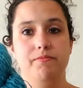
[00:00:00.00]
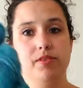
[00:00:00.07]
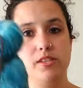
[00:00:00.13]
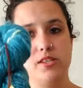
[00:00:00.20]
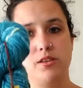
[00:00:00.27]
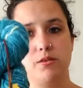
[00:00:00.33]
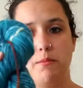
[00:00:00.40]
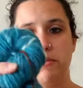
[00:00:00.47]

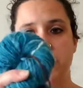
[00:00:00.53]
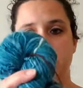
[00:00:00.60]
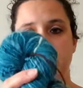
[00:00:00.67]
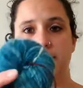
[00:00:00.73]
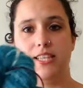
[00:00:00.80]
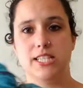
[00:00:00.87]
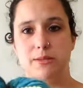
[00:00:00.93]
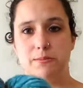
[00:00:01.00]
So I'm
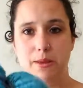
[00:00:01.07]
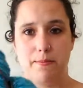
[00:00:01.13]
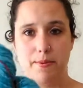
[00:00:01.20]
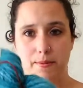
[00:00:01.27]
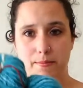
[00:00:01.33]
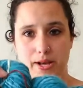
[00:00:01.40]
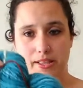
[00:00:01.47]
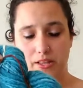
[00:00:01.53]
thinking this might
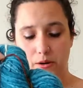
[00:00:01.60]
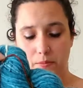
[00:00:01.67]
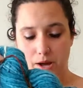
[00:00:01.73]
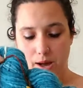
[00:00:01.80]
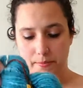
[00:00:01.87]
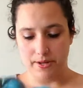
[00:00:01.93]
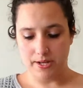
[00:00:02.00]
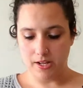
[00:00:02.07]
be my little
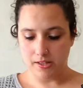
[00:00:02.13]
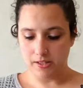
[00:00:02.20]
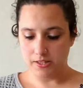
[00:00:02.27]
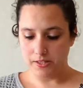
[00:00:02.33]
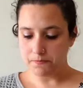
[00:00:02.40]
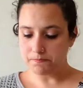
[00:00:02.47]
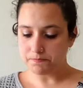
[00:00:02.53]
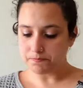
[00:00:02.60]
pop of
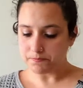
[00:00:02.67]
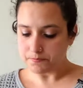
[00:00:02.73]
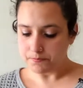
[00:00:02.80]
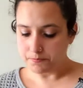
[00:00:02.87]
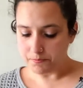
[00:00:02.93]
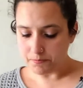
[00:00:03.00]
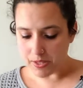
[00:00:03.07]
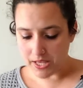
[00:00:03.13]
color.
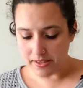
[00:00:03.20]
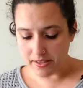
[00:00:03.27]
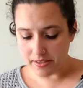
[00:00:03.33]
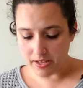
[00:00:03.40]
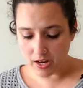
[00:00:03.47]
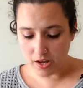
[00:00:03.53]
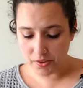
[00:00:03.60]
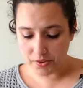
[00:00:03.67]
And then
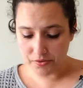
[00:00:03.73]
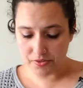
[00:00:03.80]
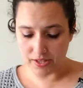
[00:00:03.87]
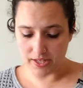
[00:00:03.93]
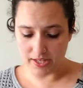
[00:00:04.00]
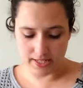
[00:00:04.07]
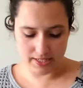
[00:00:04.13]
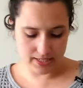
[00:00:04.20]
the other
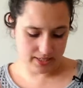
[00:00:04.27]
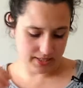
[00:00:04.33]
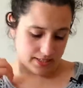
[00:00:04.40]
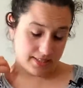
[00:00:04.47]
thing I did, the